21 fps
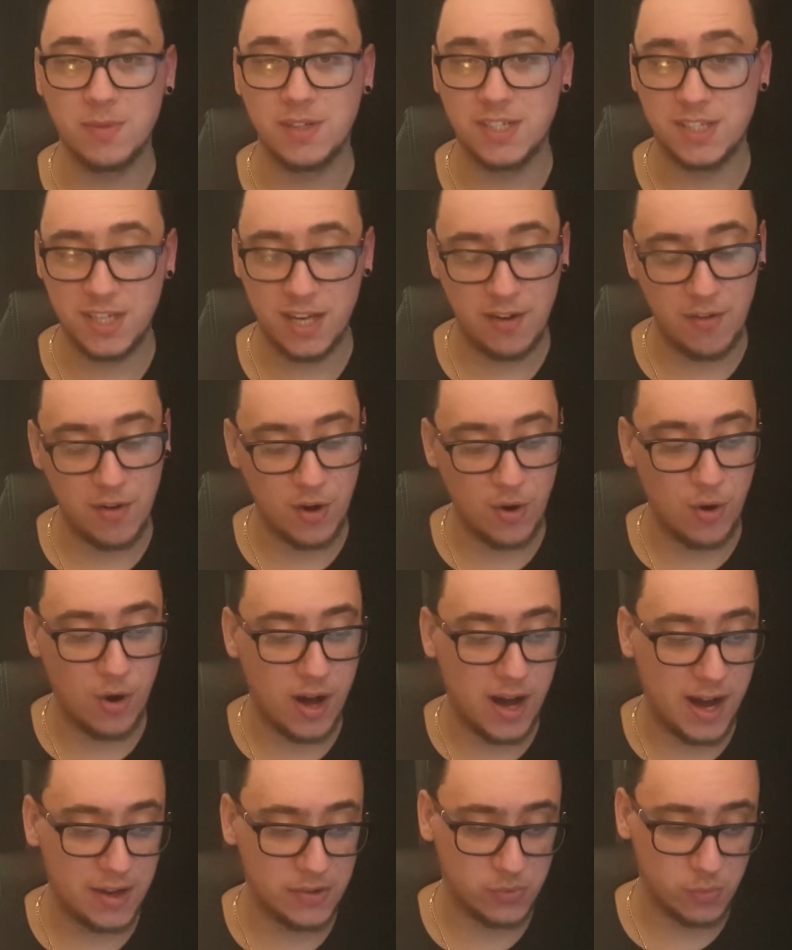
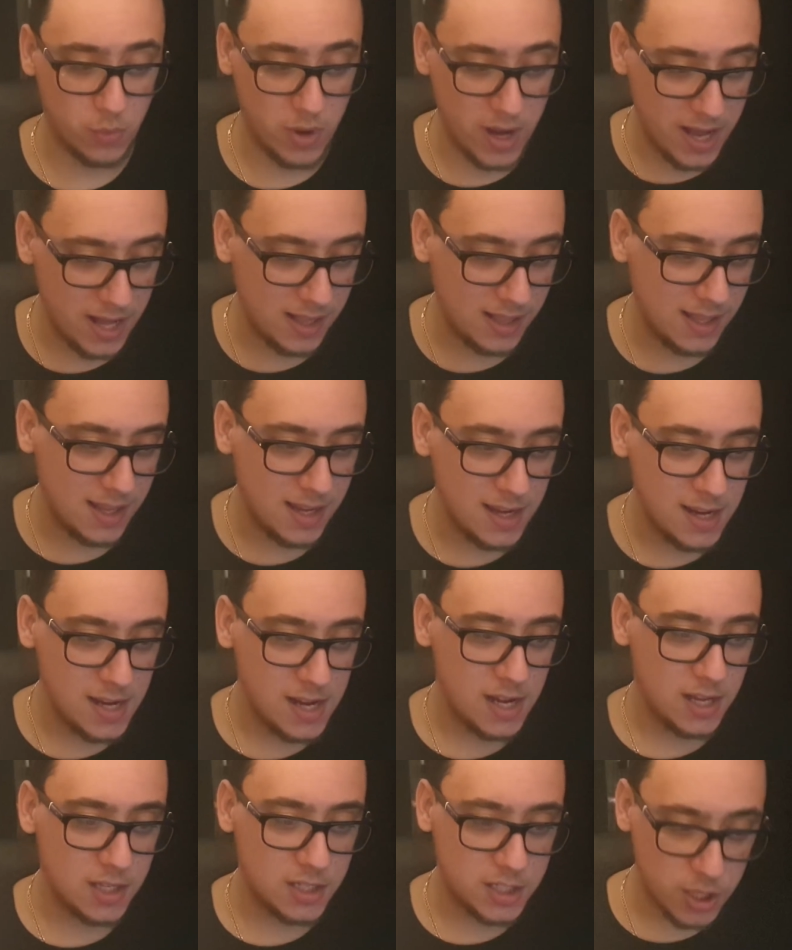Mysterio as well,
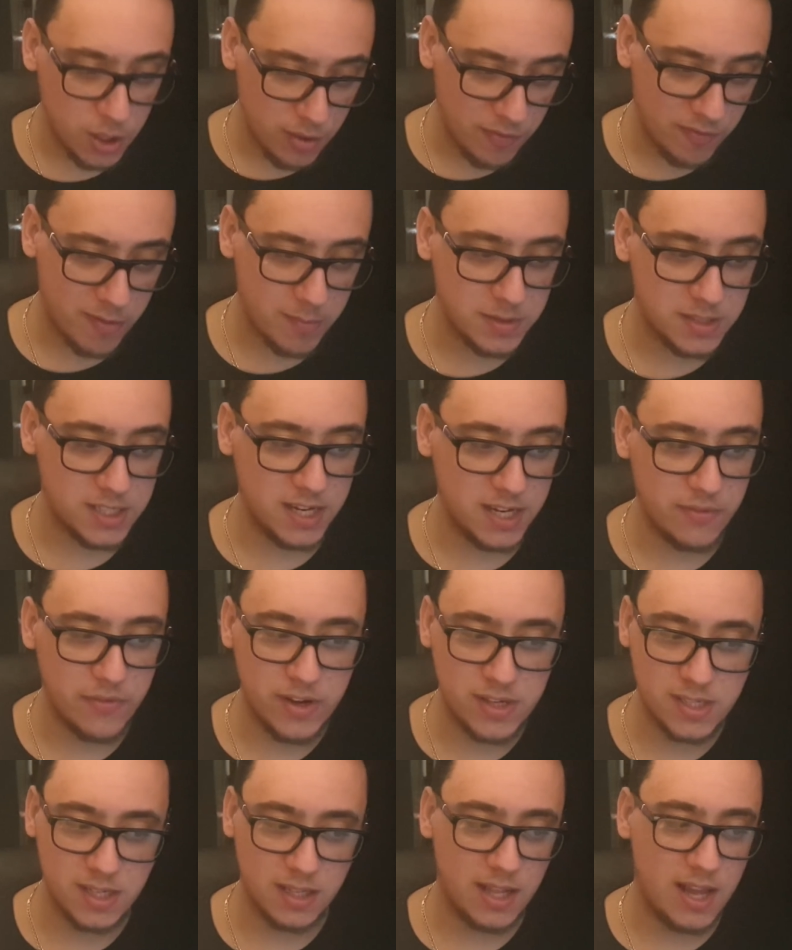2 from
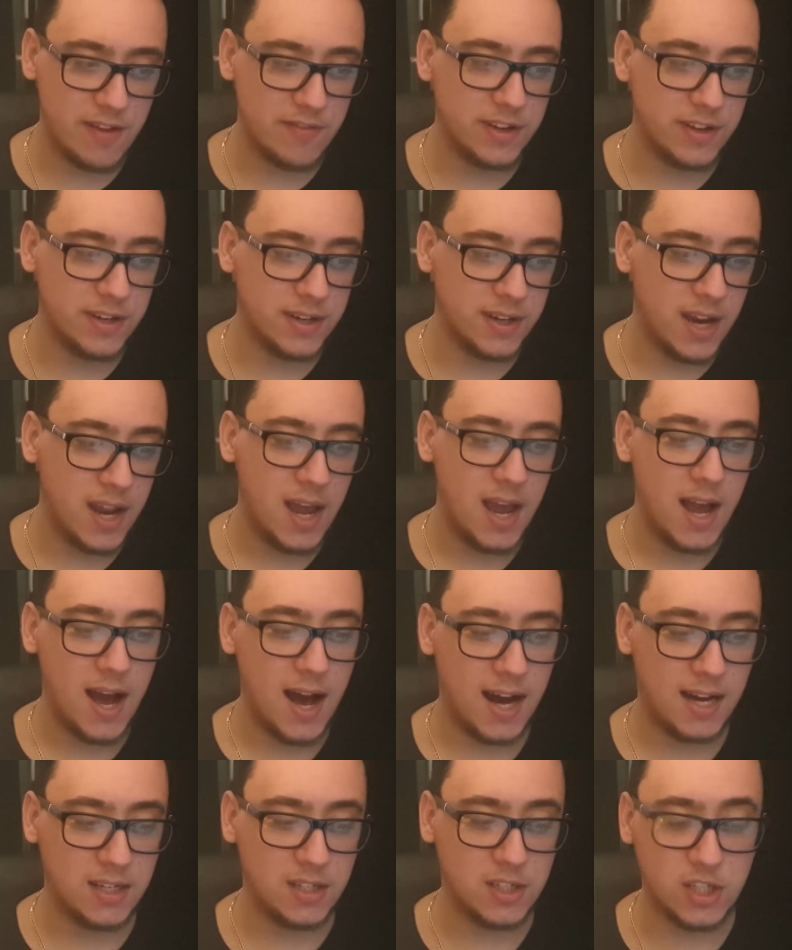Series 11,
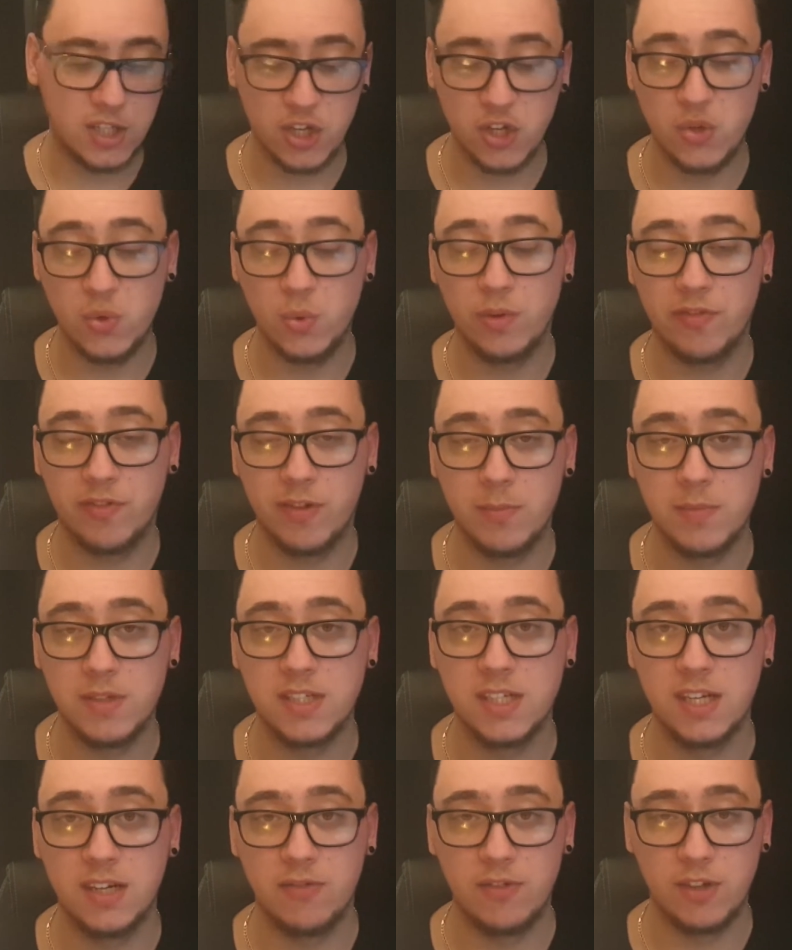and 2 from
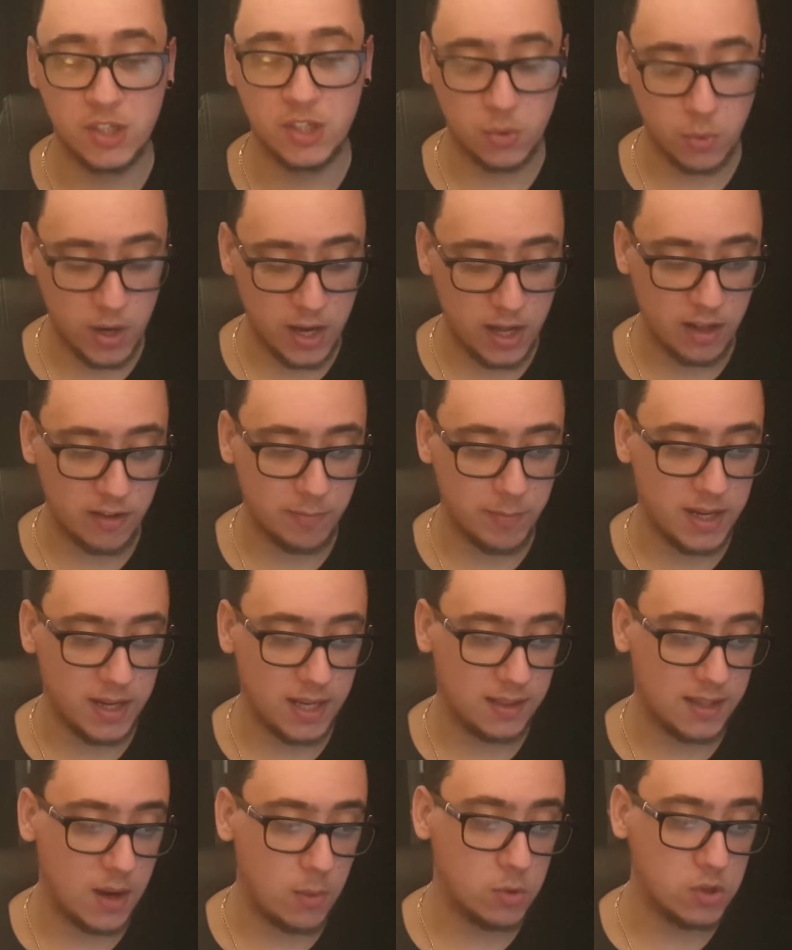Series 12,
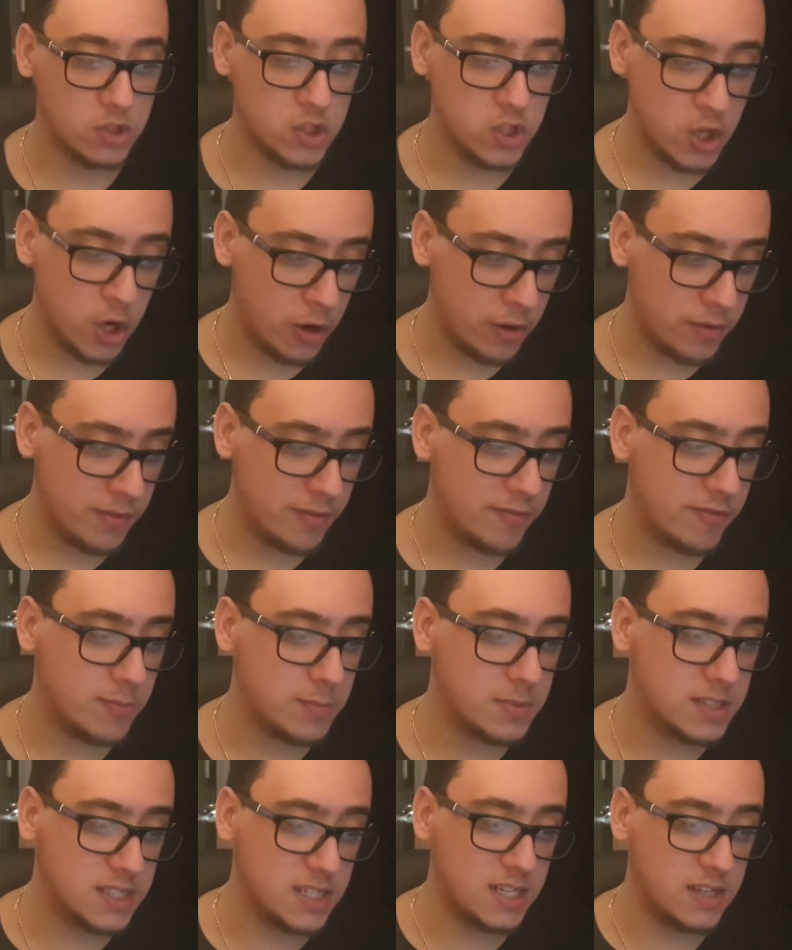meaning there was none
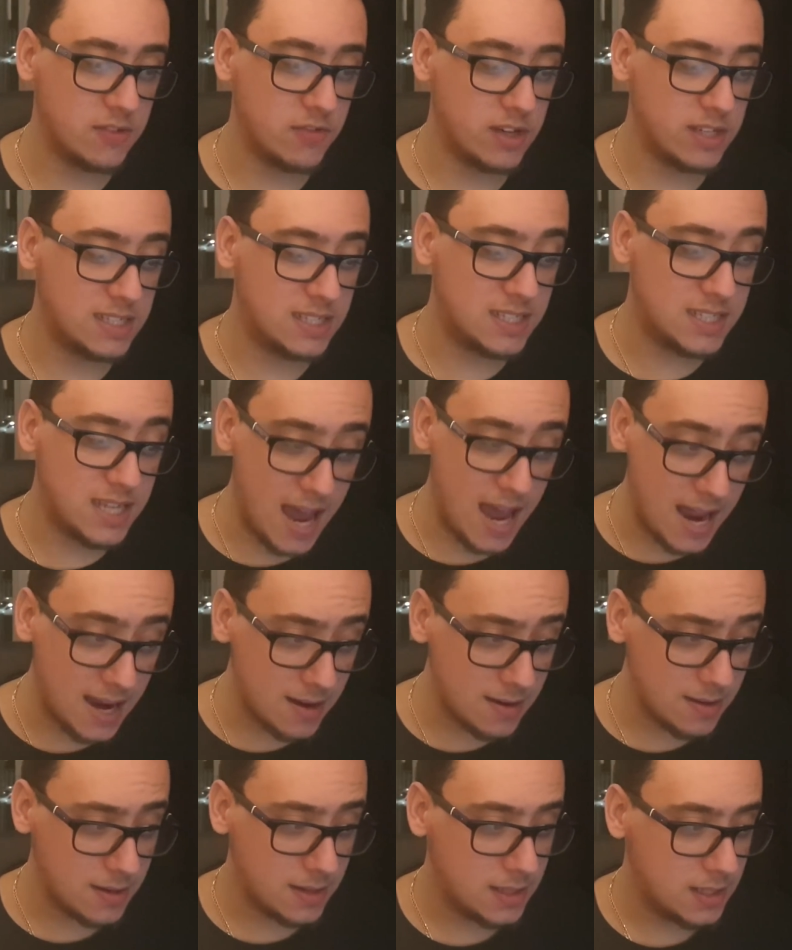from Series
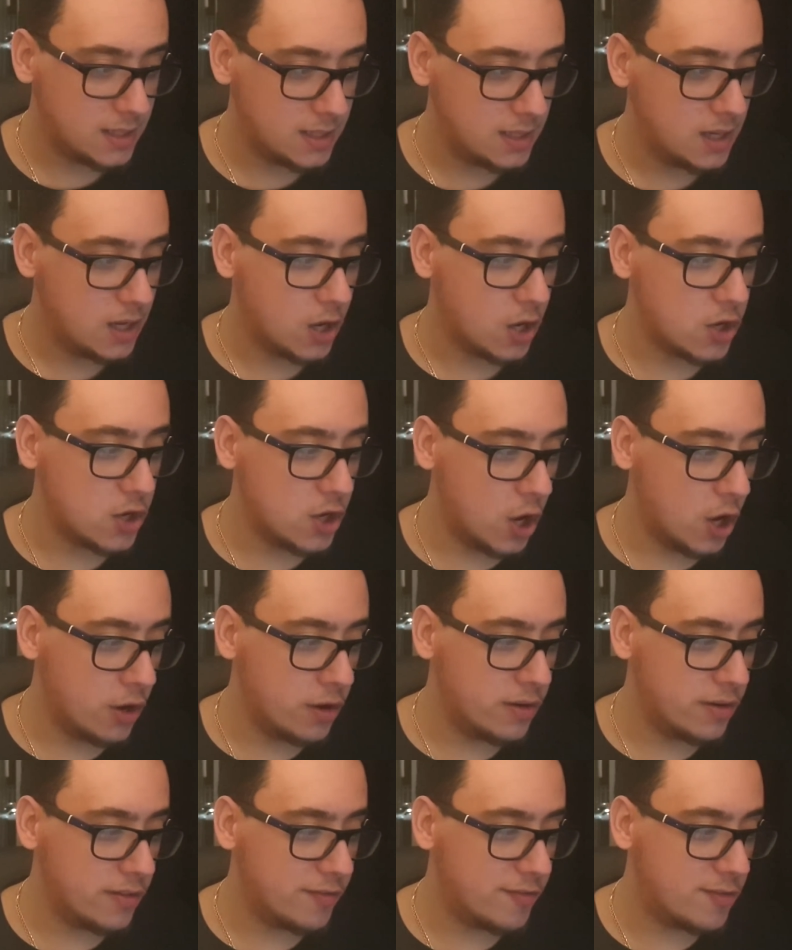10,
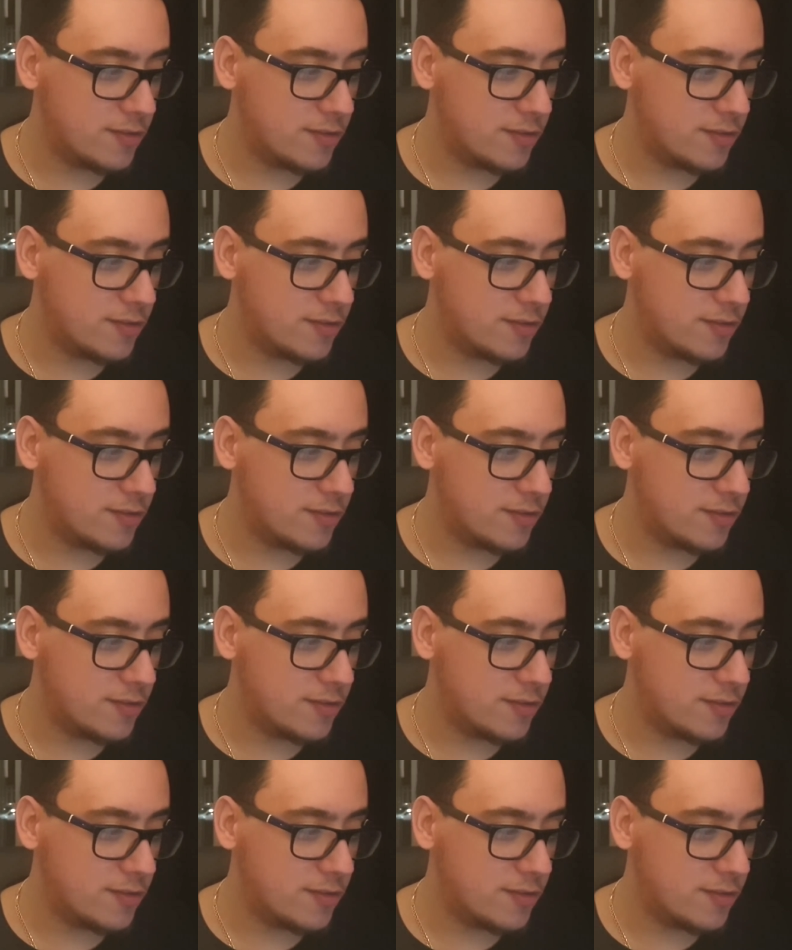none